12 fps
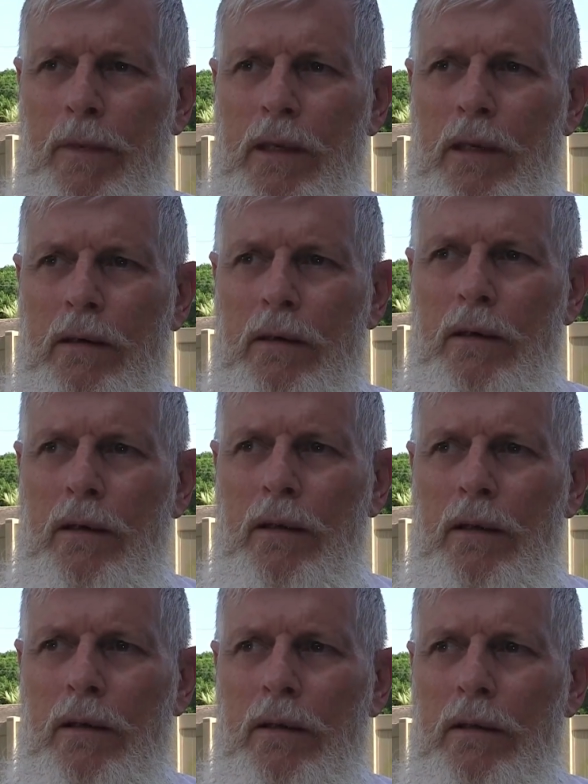
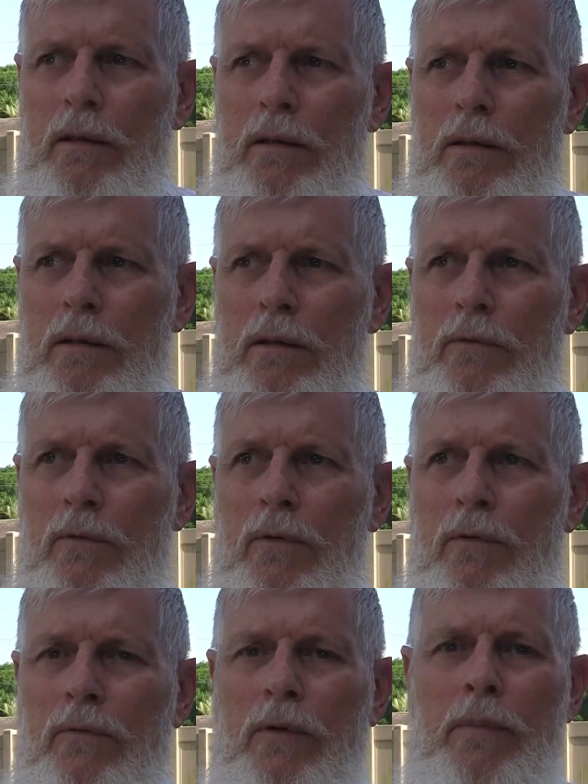And
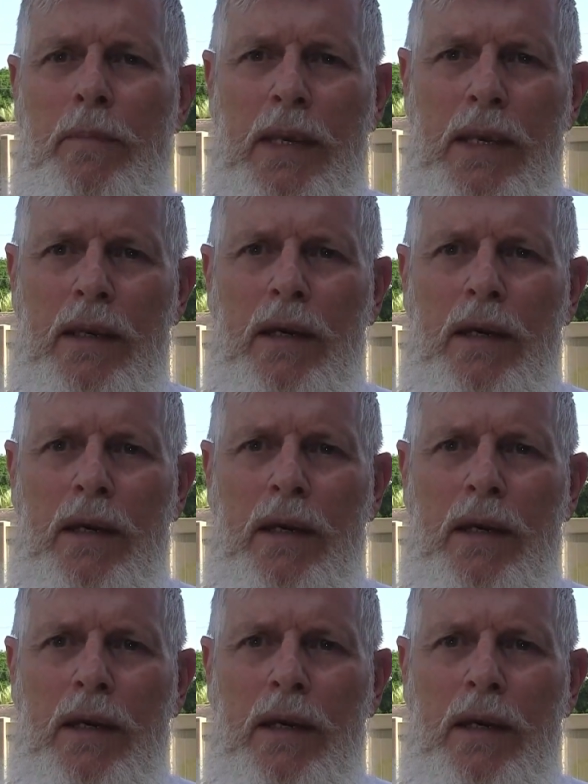for me